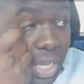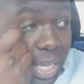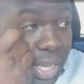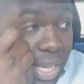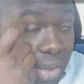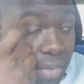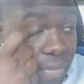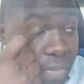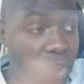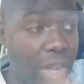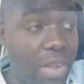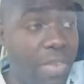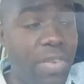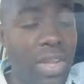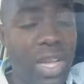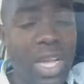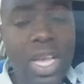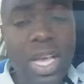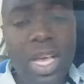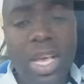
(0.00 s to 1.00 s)
EFF
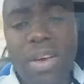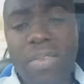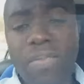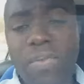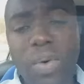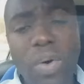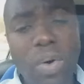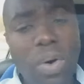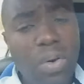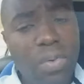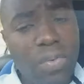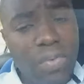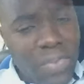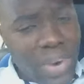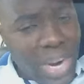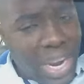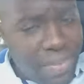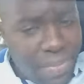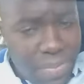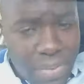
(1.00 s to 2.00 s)
for
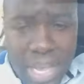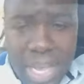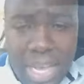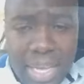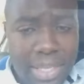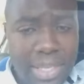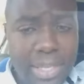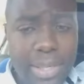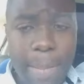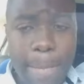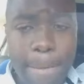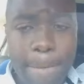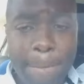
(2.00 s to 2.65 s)
5 years.